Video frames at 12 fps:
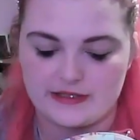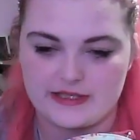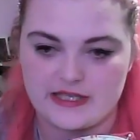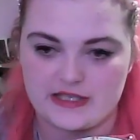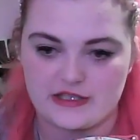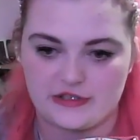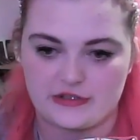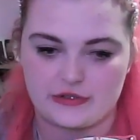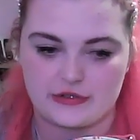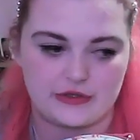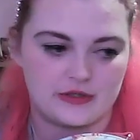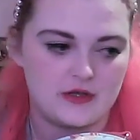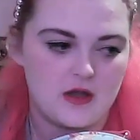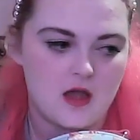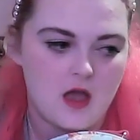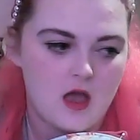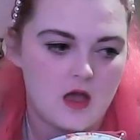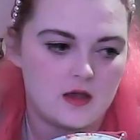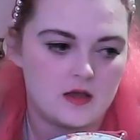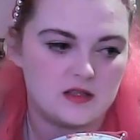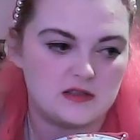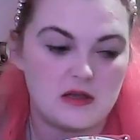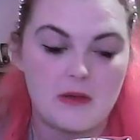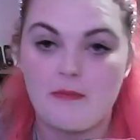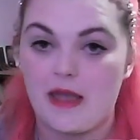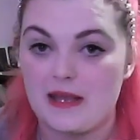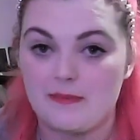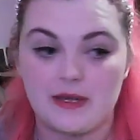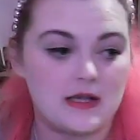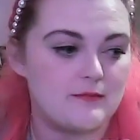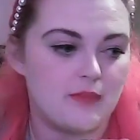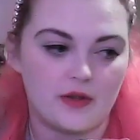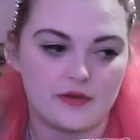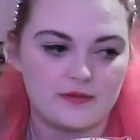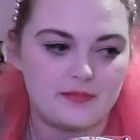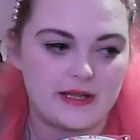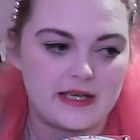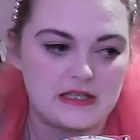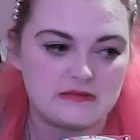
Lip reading: Disney store. Maybe, possibly.